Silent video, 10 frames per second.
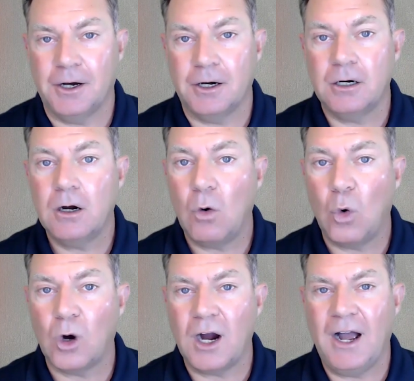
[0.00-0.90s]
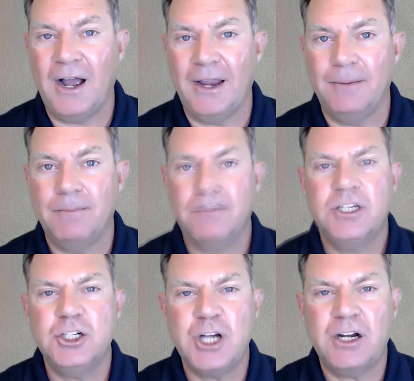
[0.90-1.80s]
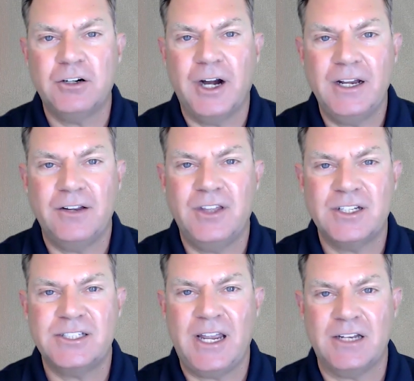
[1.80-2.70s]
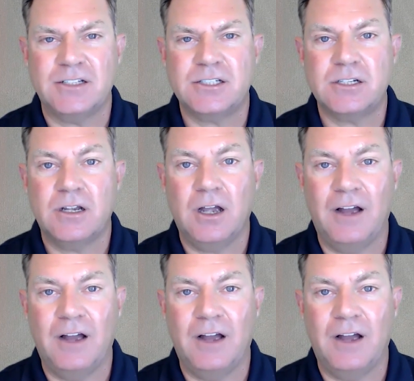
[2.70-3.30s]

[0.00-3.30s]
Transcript: ear, or eye, to generate the sense